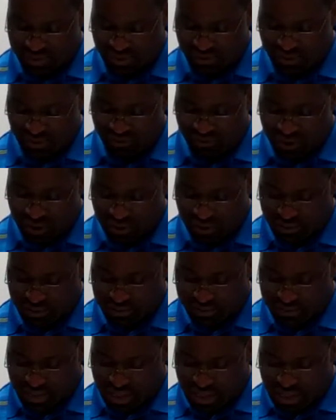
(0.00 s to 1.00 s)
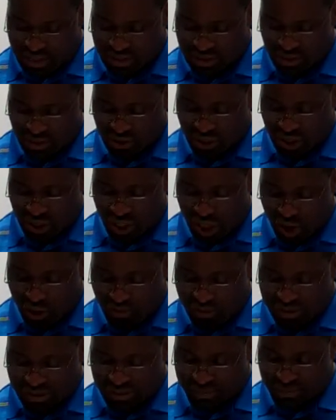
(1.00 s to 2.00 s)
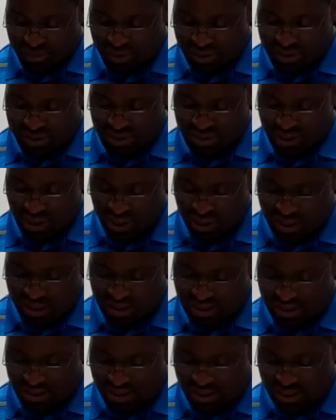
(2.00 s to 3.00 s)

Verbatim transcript: be revealed. So the law was put in charge to